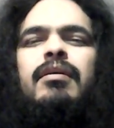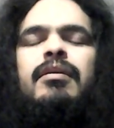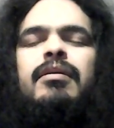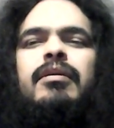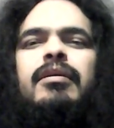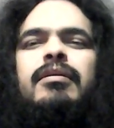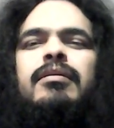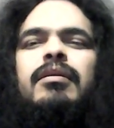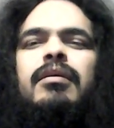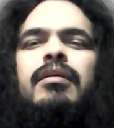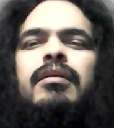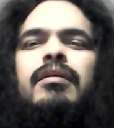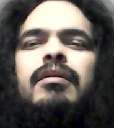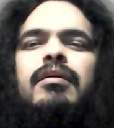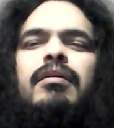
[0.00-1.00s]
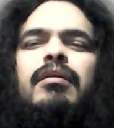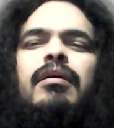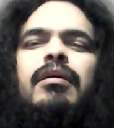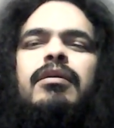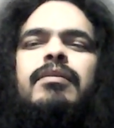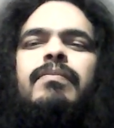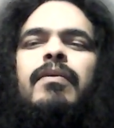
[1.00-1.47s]
is
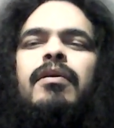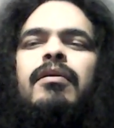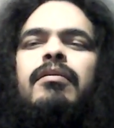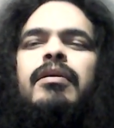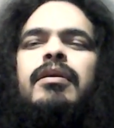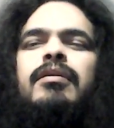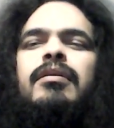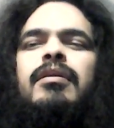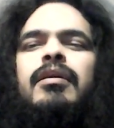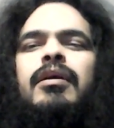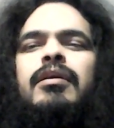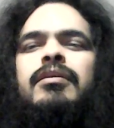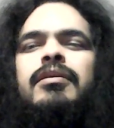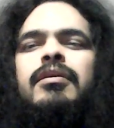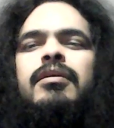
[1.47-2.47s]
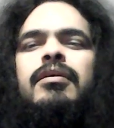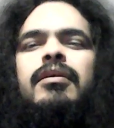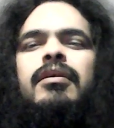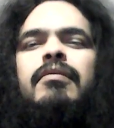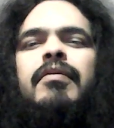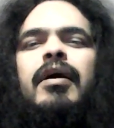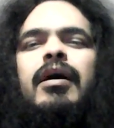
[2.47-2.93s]
exploring the nature
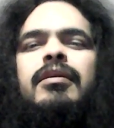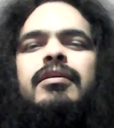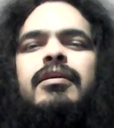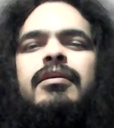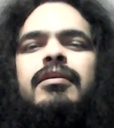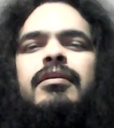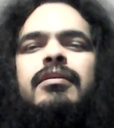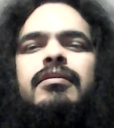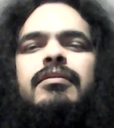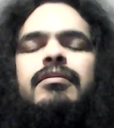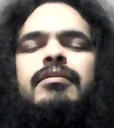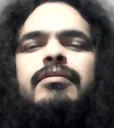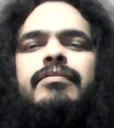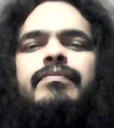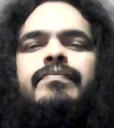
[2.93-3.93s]
of God's goodness.